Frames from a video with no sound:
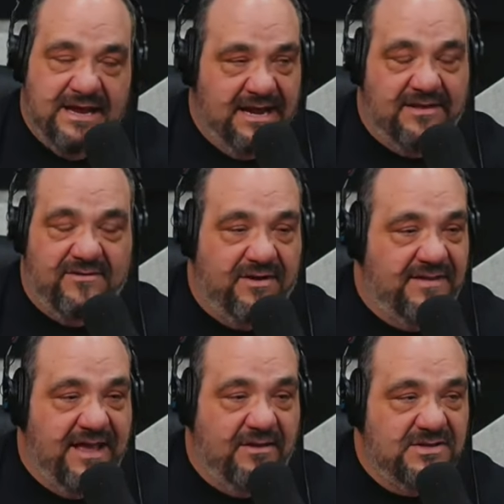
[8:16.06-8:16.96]
and he turned
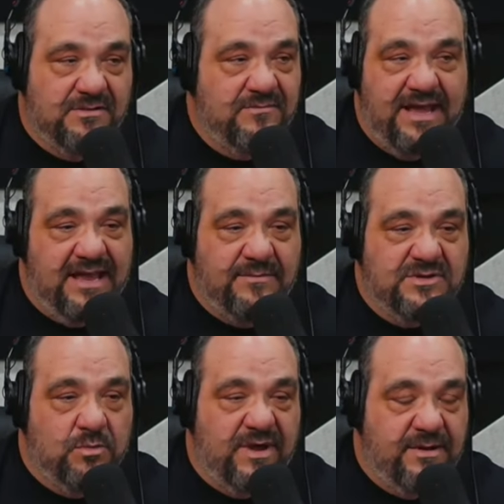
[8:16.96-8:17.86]
it down. So yeah, he
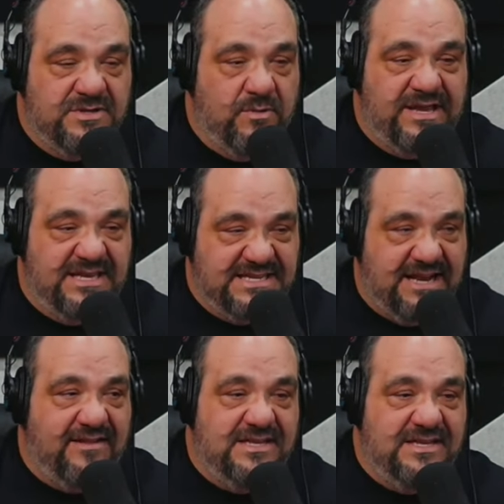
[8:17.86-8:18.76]
was away. It was away. He
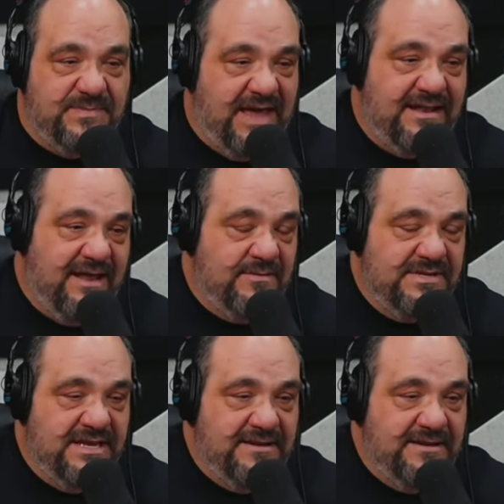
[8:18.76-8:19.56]
settled his bet, and that was it.